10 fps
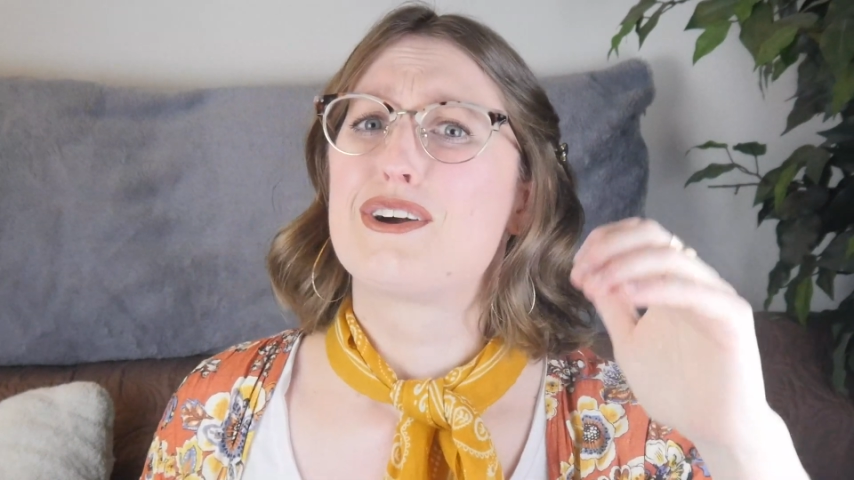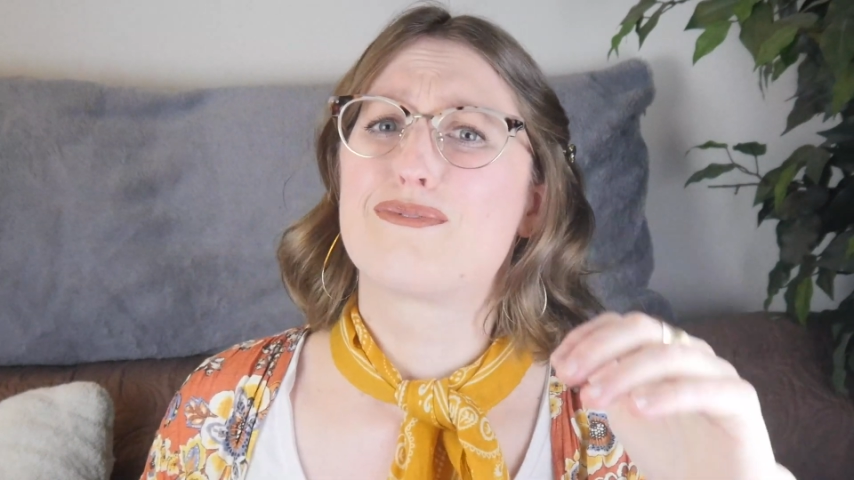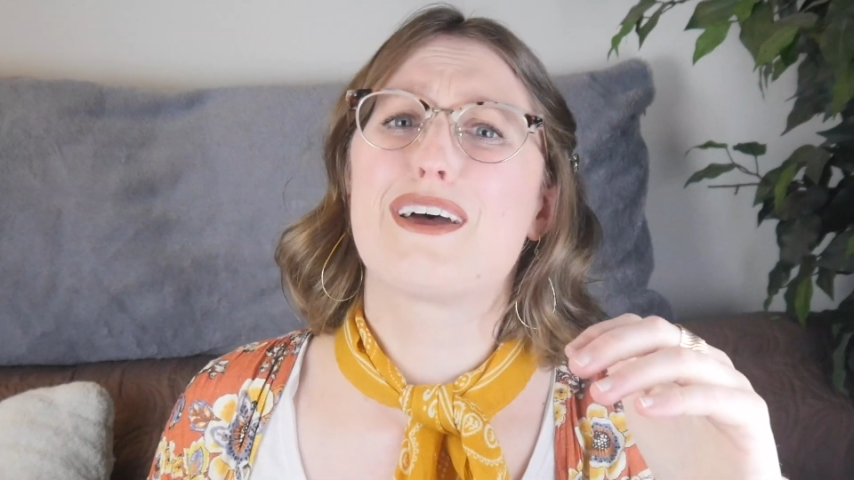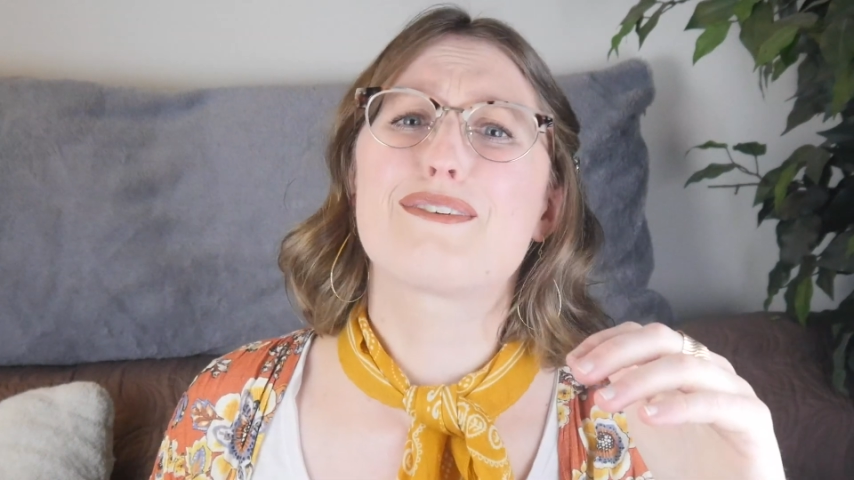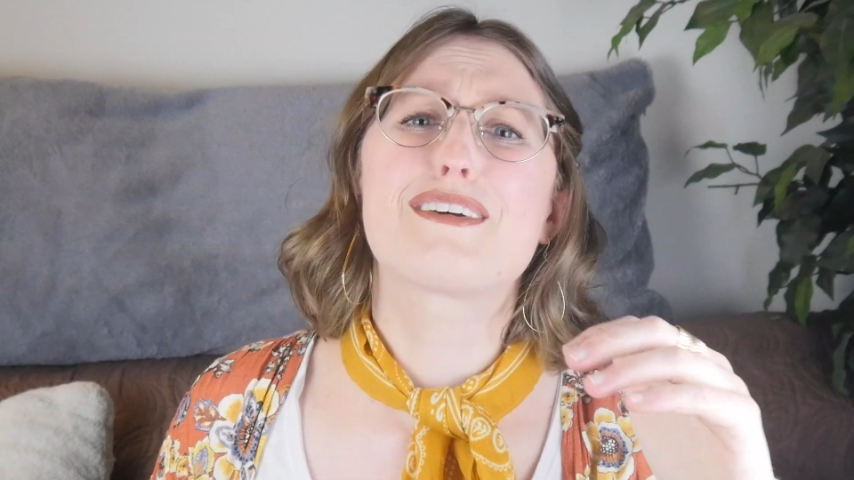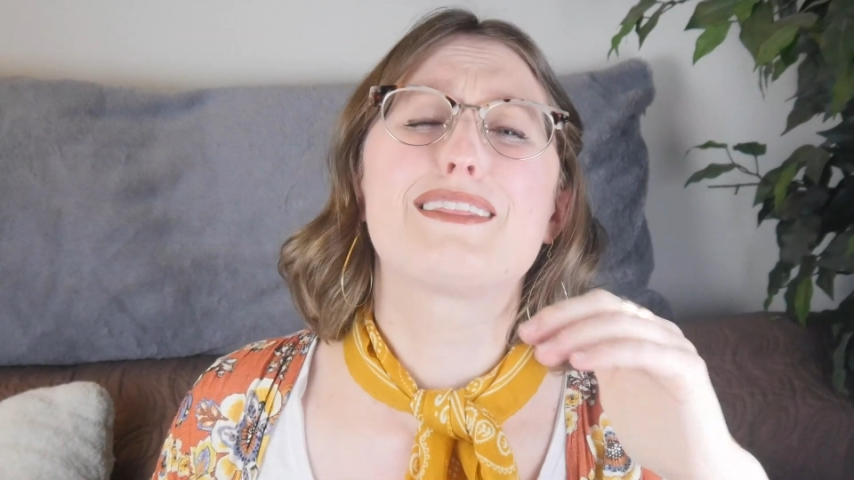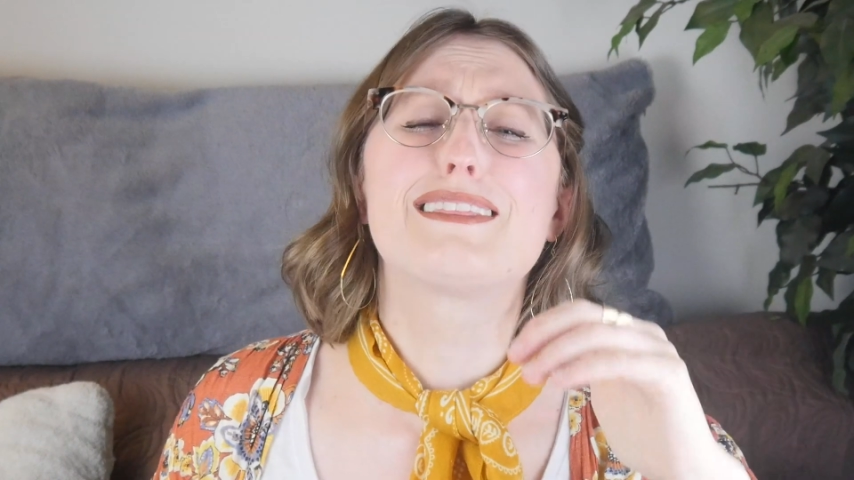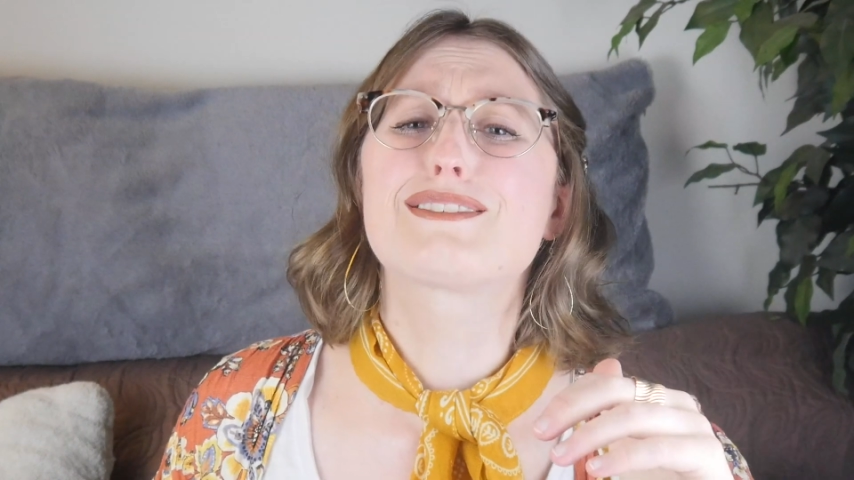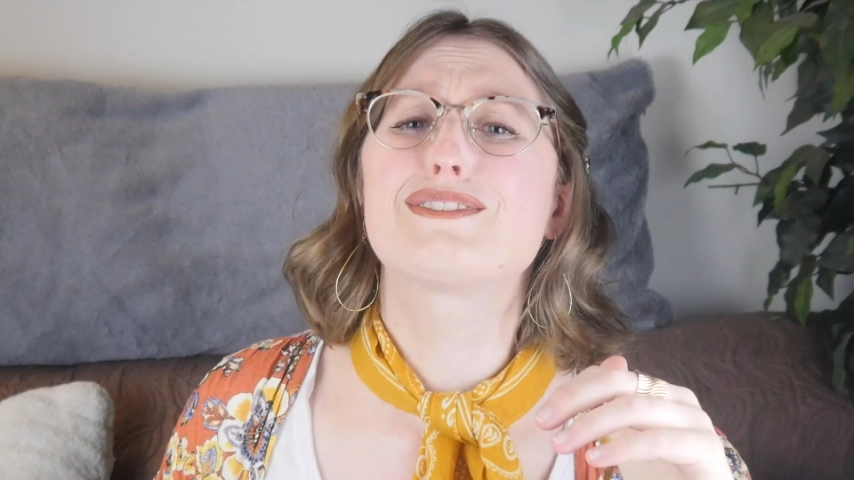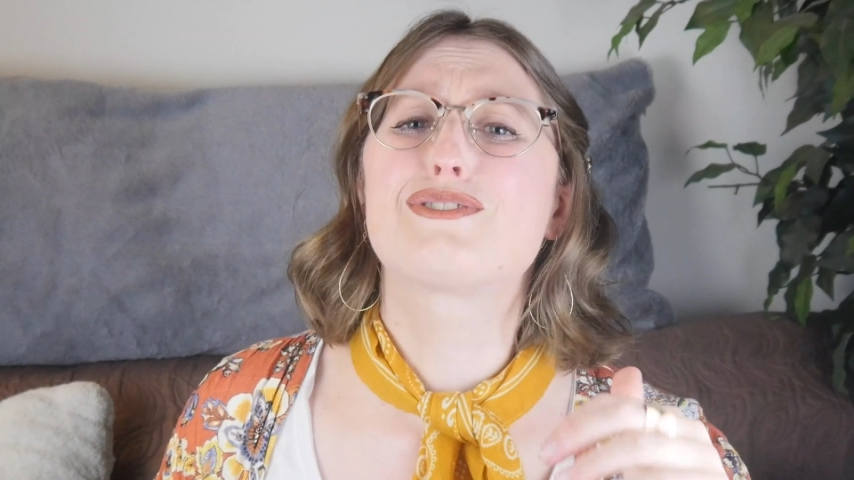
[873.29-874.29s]
rather than
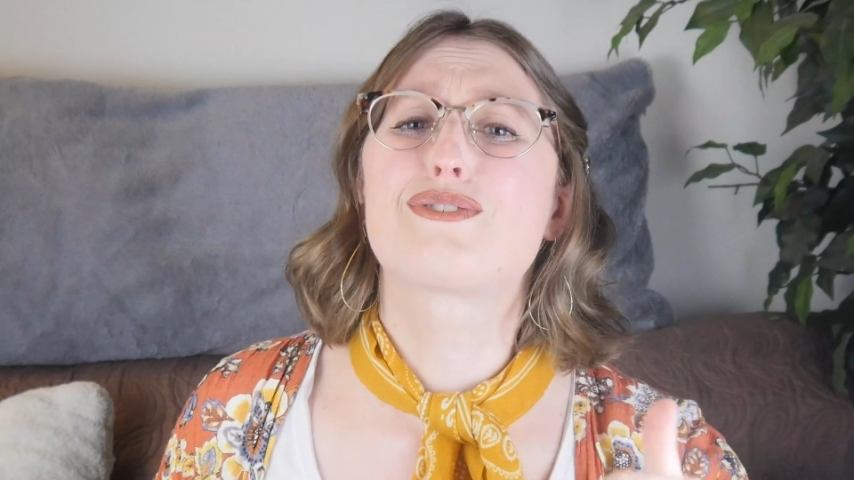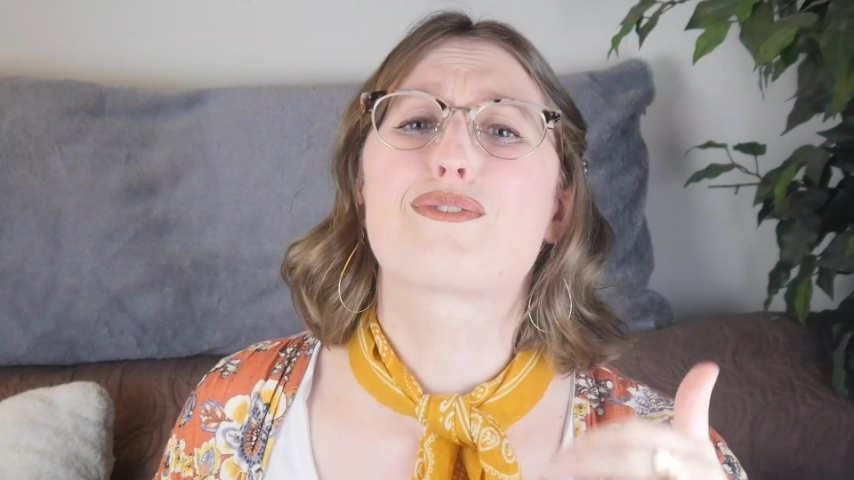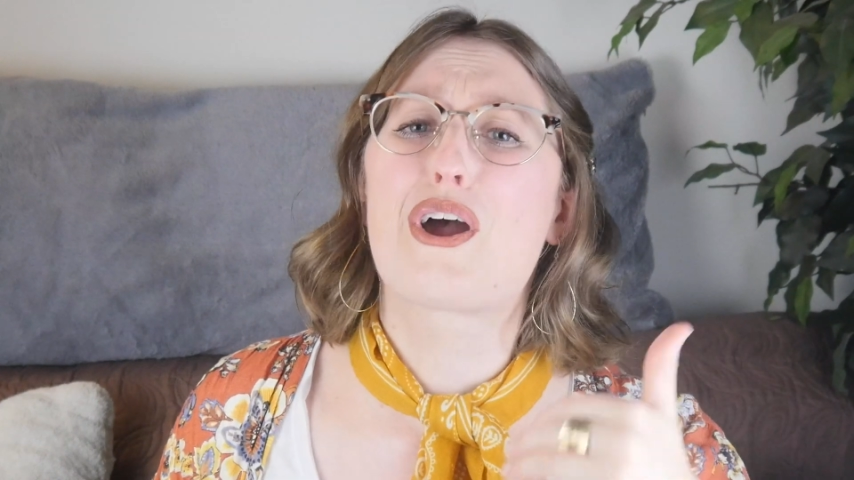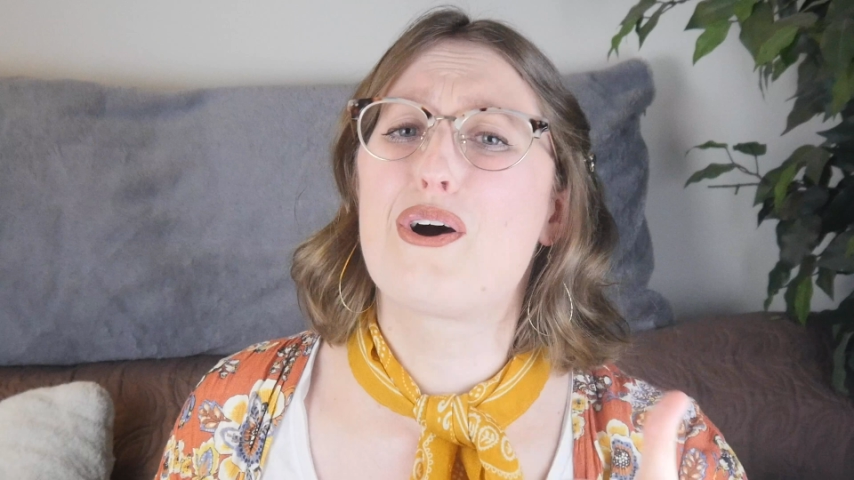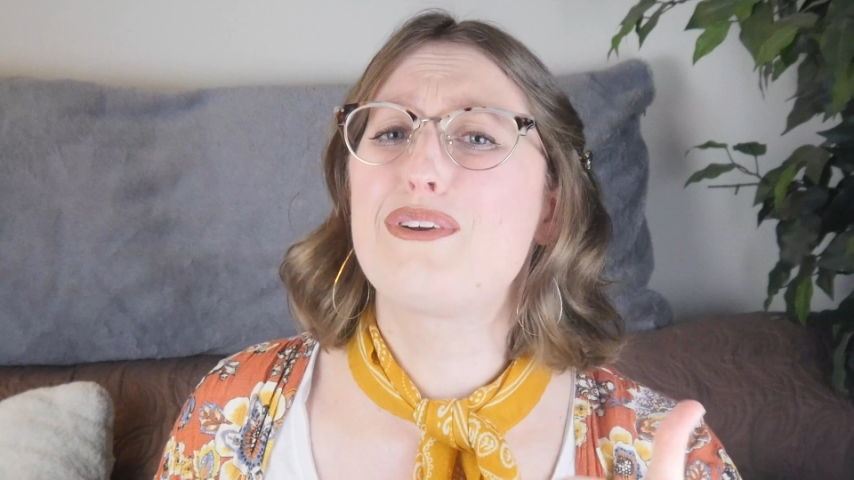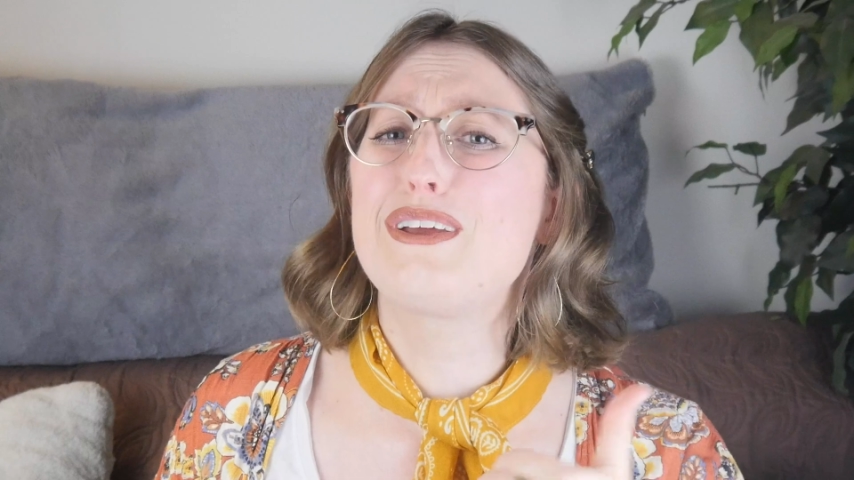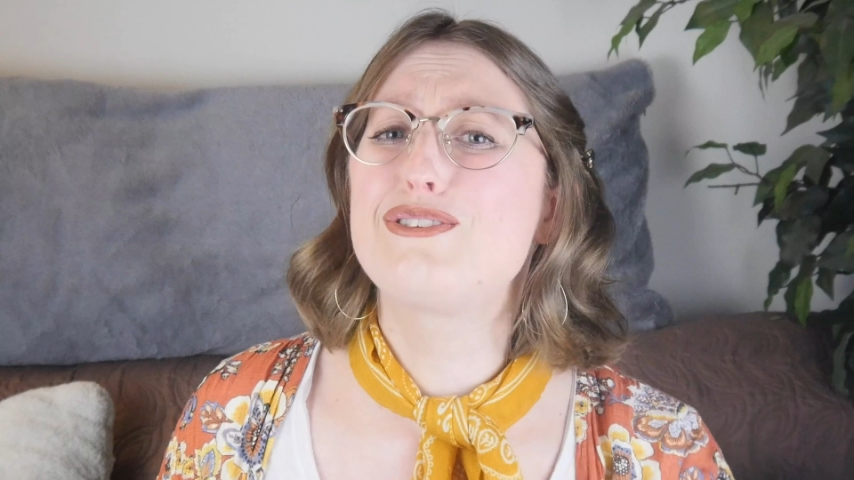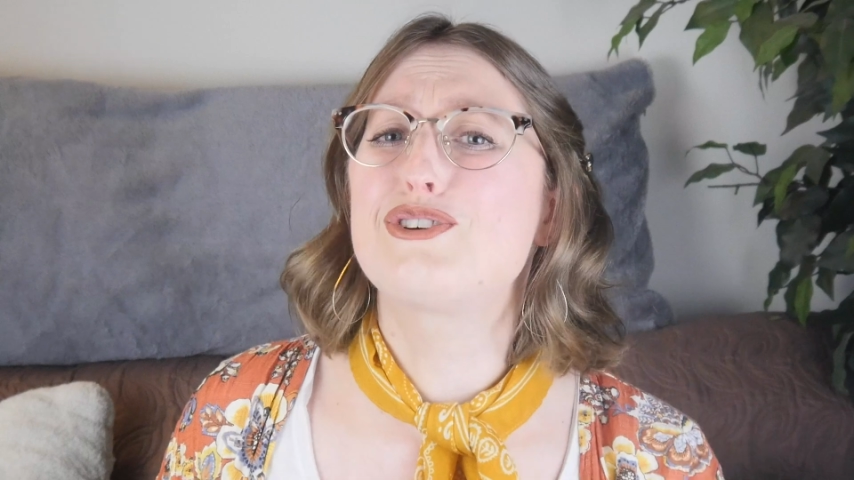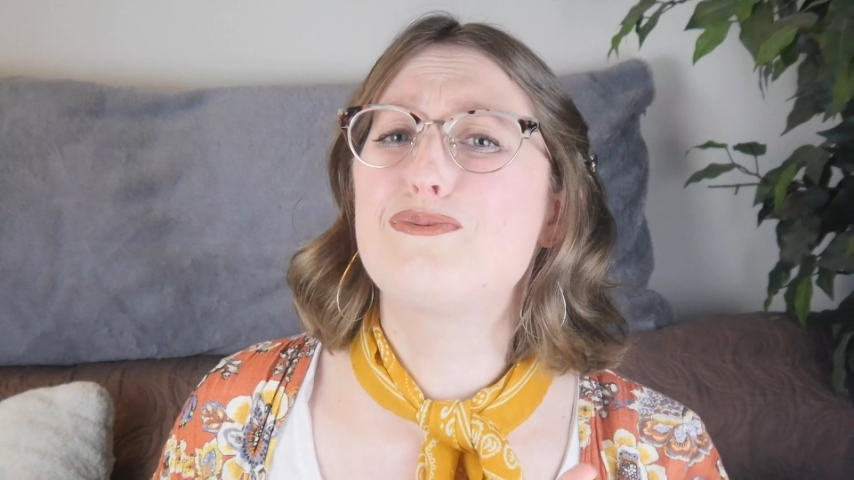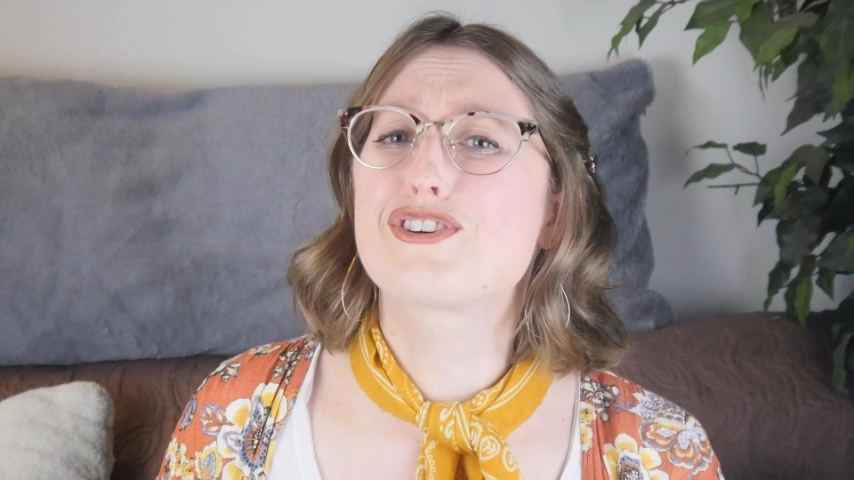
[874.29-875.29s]
listen to their own
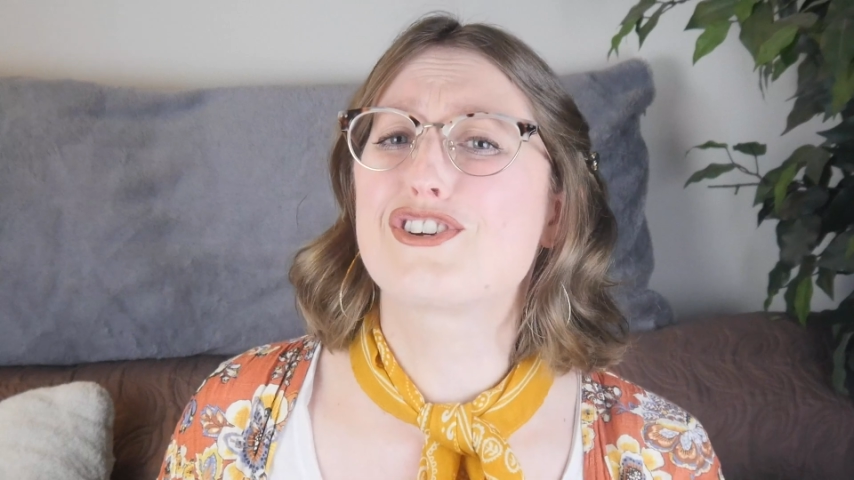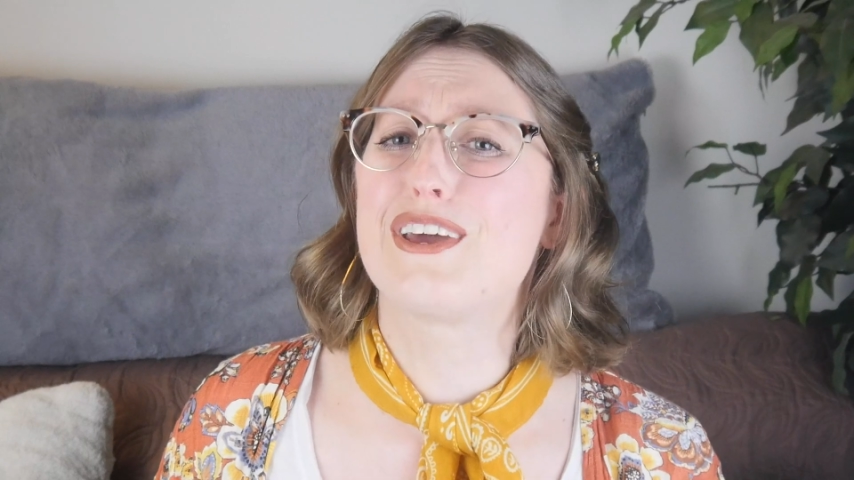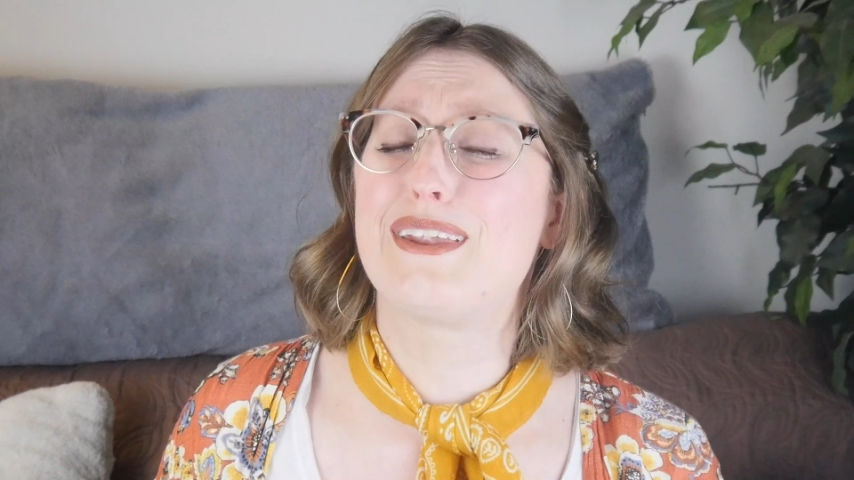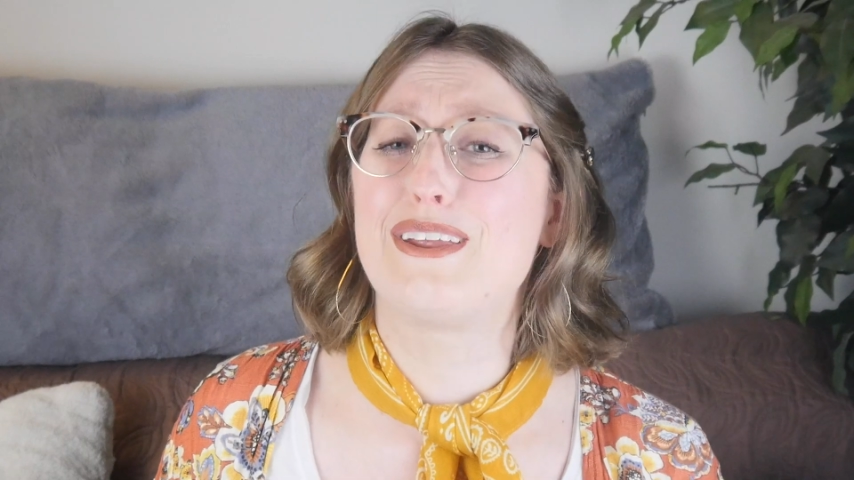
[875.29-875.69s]
intuition